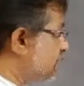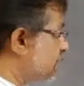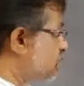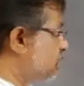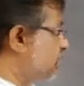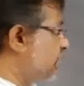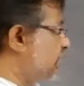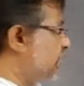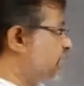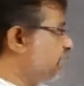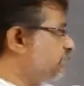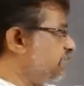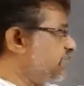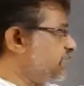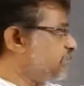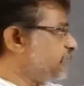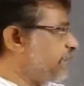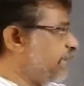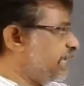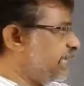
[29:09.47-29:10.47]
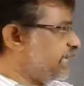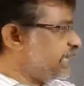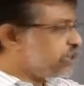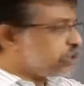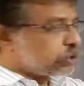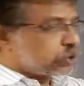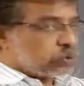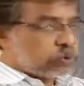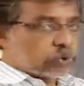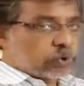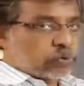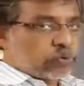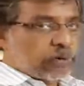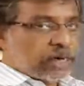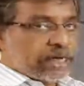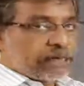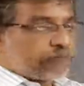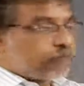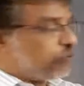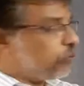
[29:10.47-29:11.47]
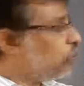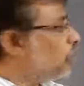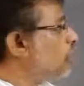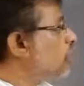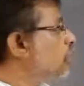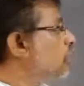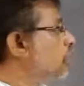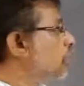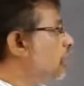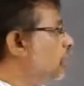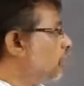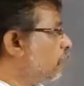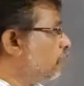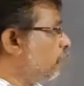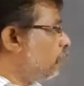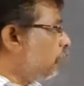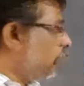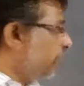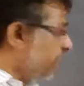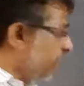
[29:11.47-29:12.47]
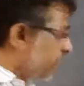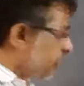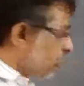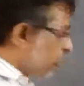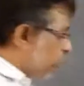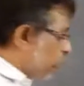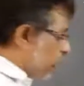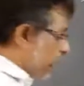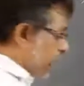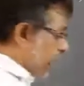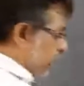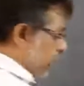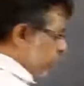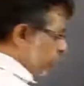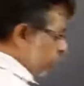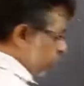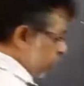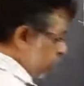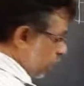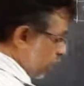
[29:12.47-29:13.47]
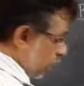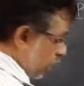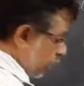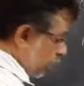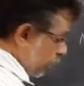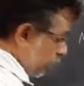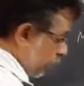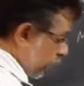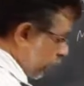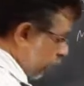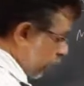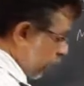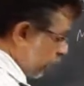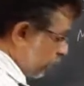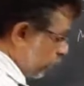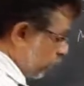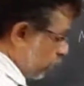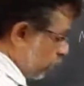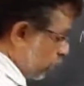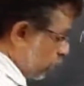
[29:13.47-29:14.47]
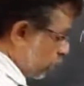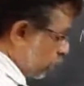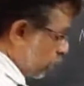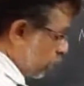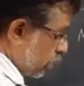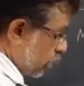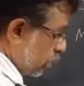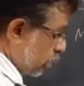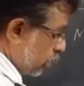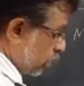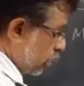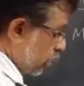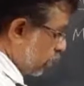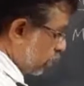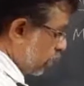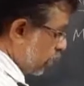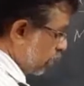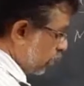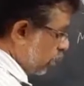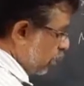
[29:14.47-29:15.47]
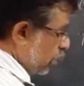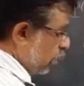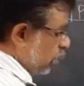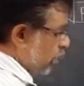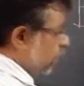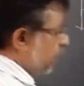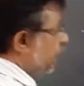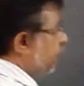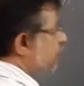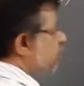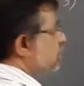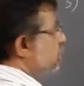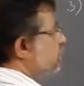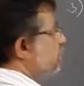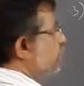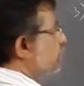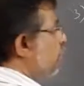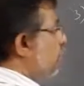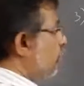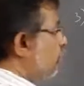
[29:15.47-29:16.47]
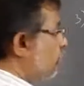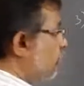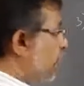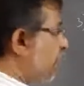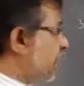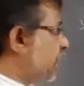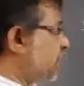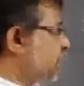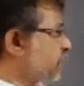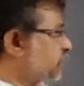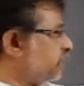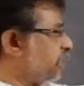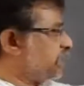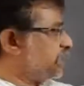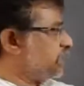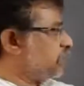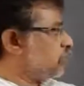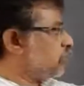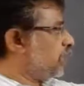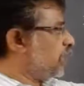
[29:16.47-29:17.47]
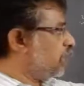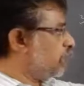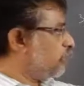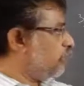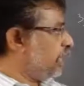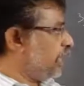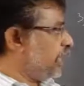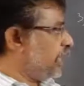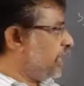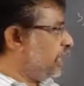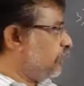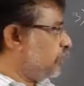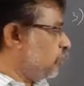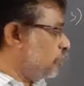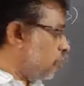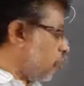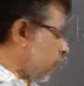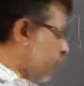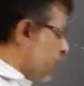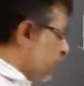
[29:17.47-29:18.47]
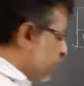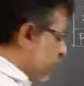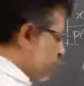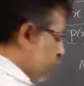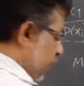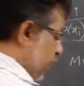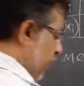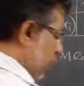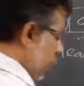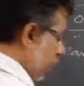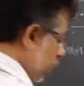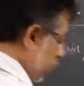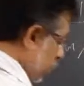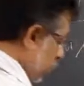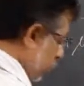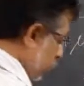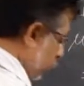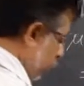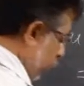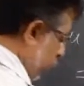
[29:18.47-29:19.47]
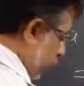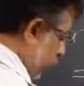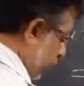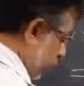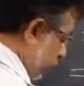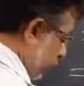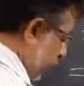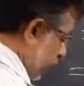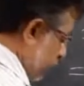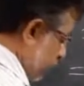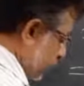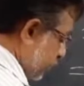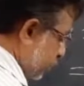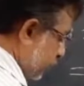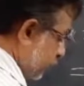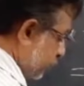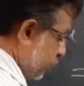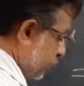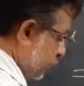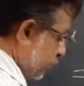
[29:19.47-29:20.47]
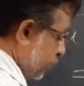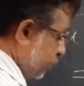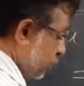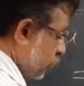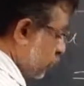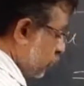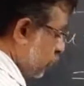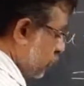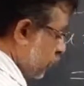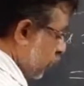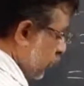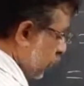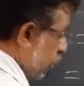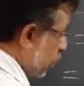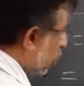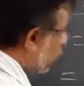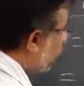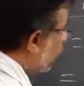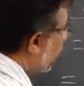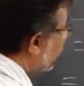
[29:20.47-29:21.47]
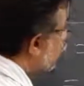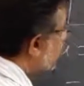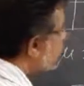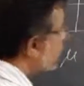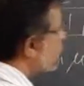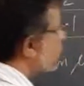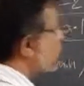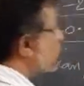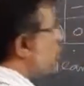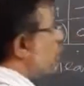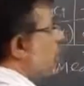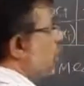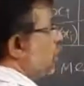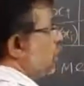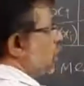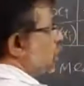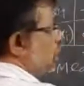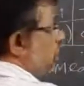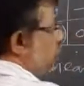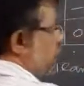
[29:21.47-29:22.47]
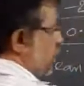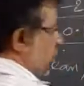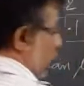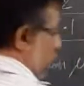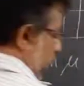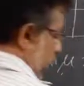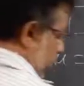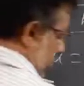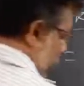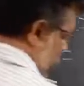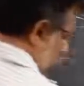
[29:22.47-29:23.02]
square means minus 2 square 4 into 0.1 0.4. Next minus 1 square 1 into 0.1 0.1 plus 0 into